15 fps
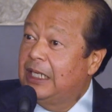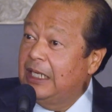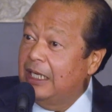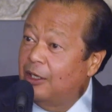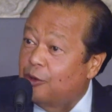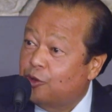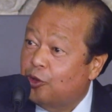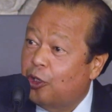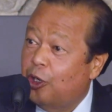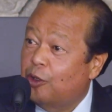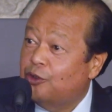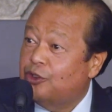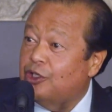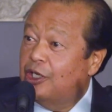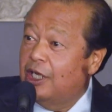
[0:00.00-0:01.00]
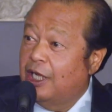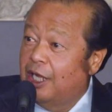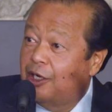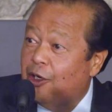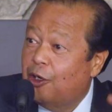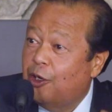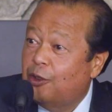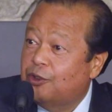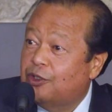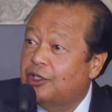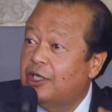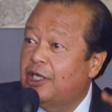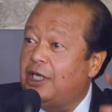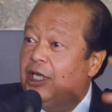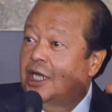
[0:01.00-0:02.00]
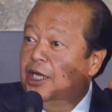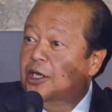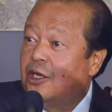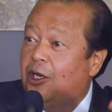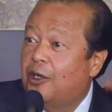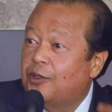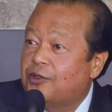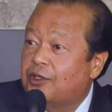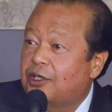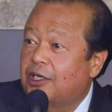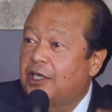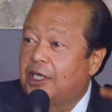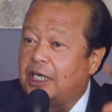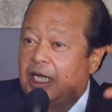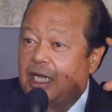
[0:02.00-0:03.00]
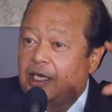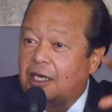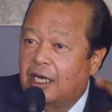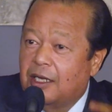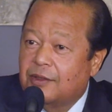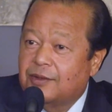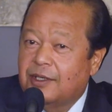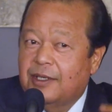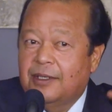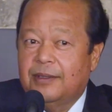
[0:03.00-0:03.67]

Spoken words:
Looks closer and closer and closer and closer.